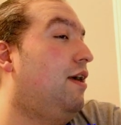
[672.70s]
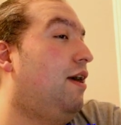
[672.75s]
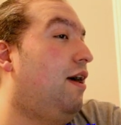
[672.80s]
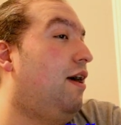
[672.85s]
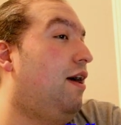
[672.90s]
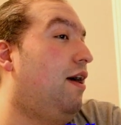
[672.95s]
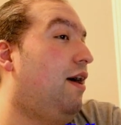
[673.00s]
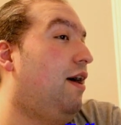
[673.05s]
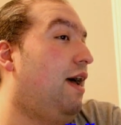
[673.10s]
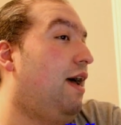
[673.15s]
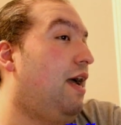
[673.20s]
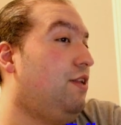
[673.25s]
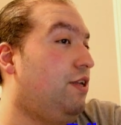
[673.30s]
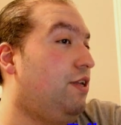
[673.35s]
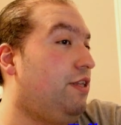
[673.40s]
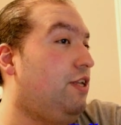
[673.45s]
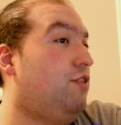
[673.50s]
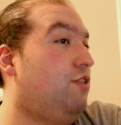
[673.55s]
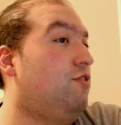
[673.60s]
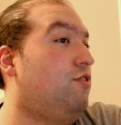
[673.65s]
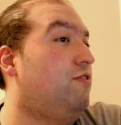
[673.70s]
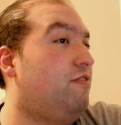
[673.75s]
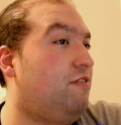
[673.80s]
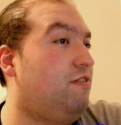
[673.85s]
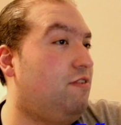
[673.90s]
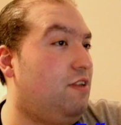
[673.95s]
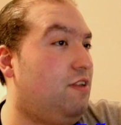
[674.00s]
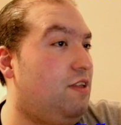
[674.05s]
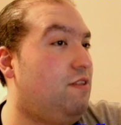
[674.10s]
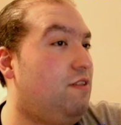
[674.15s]
And you need to
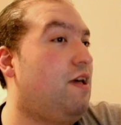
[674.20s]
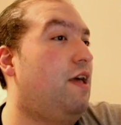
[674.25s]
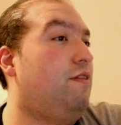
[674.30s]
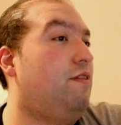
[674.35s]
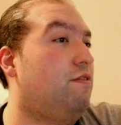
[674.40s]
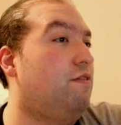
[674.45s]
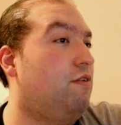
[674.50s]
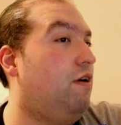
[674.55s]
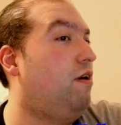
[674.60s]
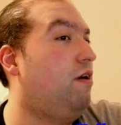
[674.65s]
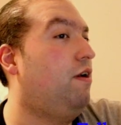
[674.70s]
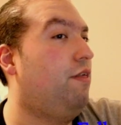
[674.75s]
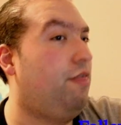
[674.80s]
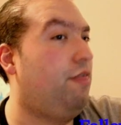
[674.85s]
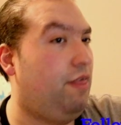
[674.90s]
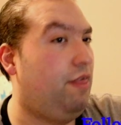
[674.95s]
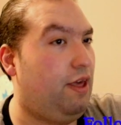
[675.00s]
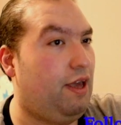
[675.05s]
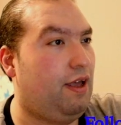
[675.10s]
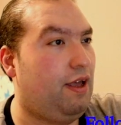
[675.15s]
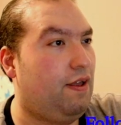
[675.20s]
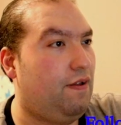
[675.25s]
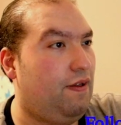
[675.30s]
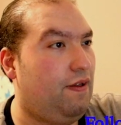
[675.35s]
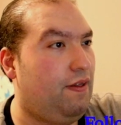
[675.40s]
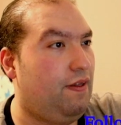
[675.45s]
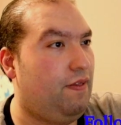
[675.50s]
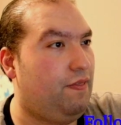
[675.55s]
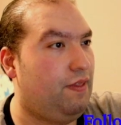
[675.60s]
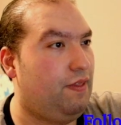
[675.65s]
see the entire thing.
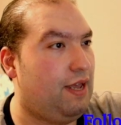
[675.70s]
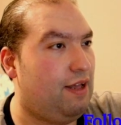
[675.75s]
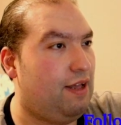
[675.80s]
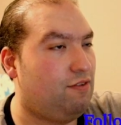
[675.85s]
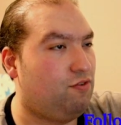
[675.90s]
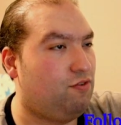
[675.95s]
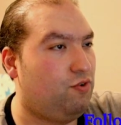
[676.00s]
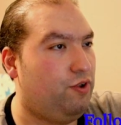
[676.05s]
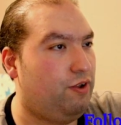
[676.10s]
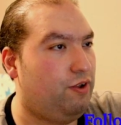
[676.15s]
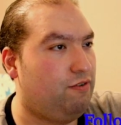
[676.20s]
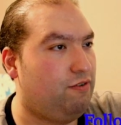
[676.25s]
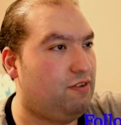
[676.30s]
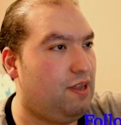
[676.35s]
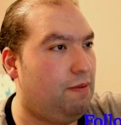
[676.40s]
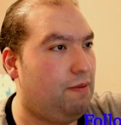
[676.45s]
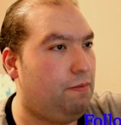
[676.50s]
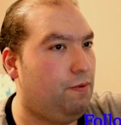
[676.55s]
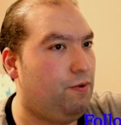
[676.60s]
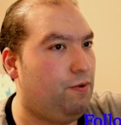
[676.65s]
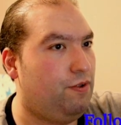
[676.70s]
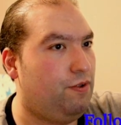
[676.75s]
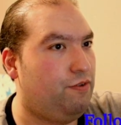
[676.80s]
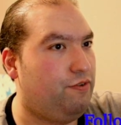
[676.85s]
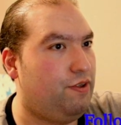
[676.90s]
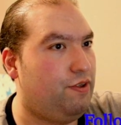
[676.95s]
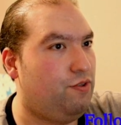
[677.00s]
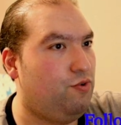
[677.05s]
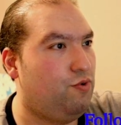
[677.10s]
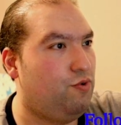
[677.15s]
And that's a good example, is you
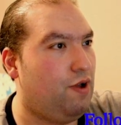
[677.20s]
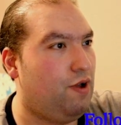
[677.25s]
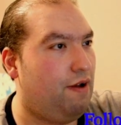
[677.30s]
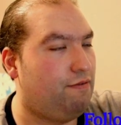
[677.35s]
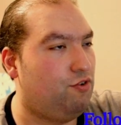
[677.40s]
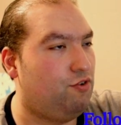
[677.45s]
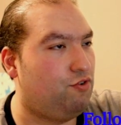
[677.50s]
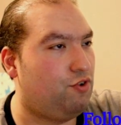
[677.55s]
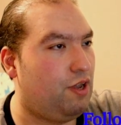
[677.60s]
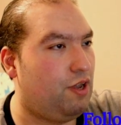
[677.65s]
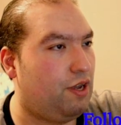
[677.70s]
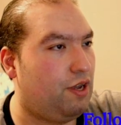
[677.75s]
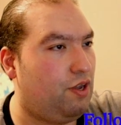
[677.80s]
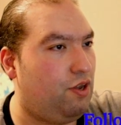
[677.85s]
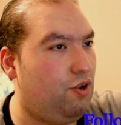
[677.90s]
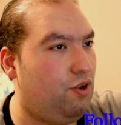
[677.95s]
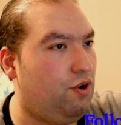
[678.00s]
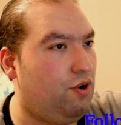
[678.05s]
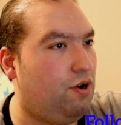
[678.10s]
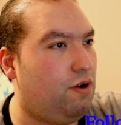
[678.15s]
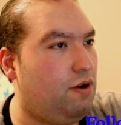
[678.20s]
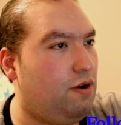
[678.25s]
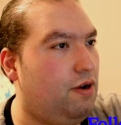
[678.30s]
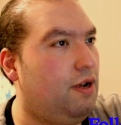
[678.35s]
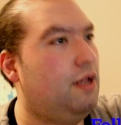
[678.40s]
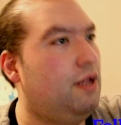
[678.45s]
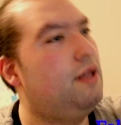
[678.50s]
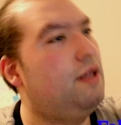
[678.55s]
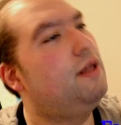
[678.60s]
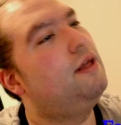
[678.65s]
do have to check here.
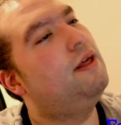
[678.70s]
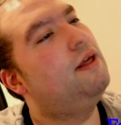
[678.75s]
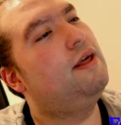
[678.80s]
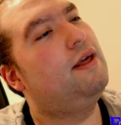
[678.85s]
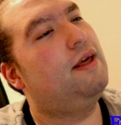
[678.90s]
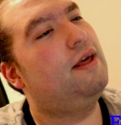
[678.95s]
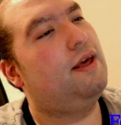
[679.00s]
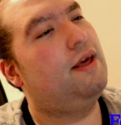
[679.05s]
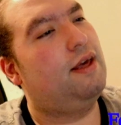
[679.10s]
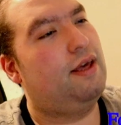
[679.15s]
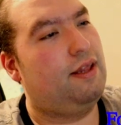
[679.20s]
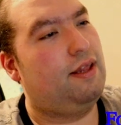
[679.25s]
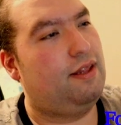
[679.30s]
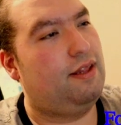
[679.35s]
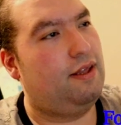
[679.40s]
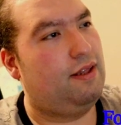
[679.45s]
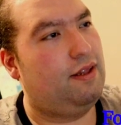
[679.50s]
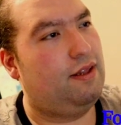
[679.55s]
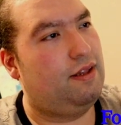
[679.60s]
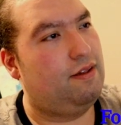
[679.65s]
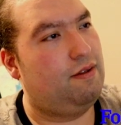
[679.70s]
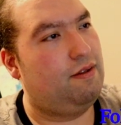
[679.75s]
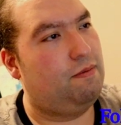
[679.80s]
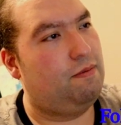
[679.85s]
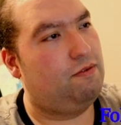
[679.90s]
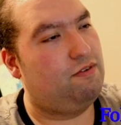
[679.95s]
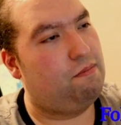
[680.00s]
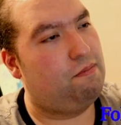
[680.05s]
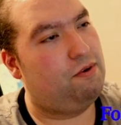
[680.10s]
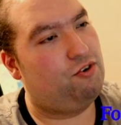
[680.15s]
And then there's a
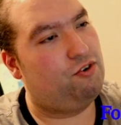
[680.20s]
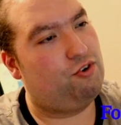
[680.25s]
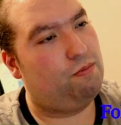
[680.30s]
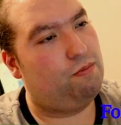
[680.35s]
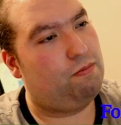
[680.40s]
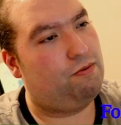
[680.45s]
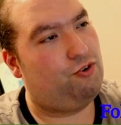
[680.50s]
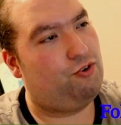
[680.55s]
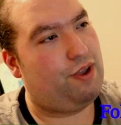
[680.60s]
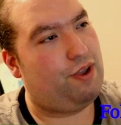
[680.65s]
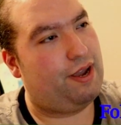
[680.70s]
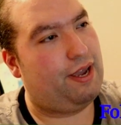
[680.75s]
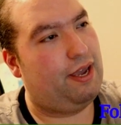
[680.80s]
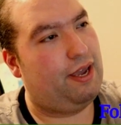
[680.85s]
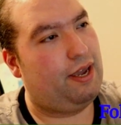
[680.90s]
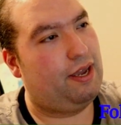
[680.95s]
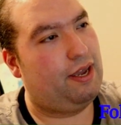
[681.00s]
bishop checking.